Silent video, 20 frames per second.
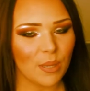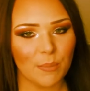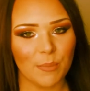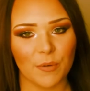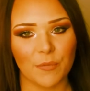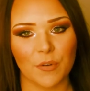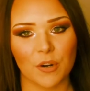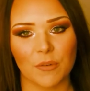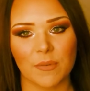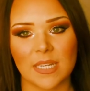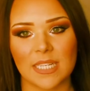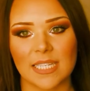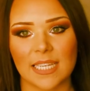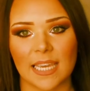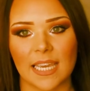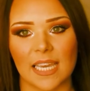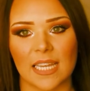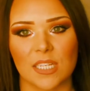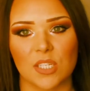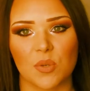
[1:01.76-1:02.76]
before we
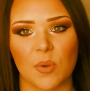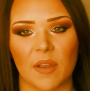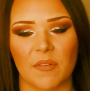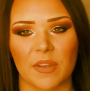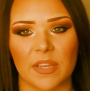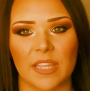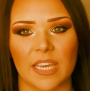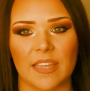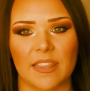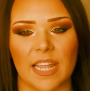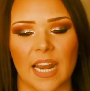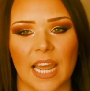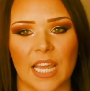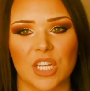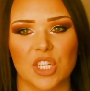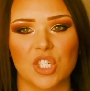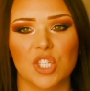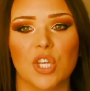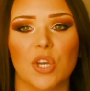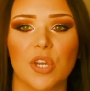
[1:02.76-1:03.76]
dig into everything that
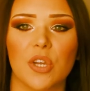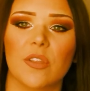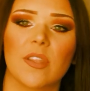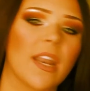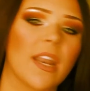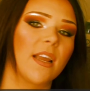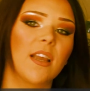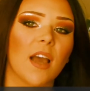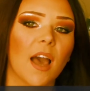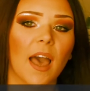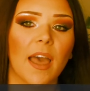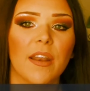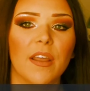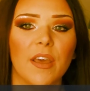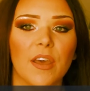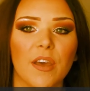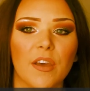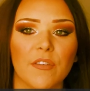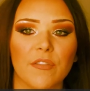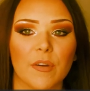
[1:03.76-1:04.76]
I show you
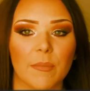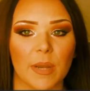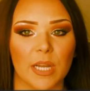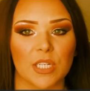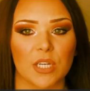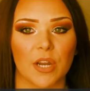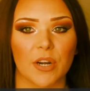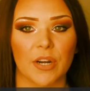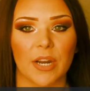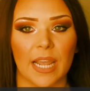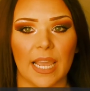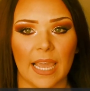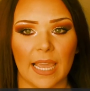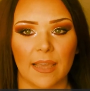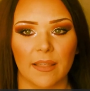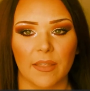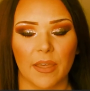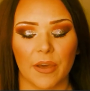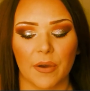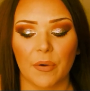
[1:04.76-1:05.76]
got for my daughter,
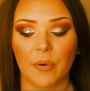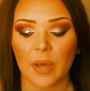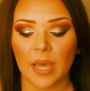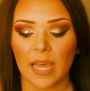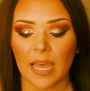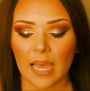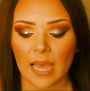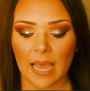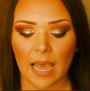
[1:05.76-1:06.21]
Halo.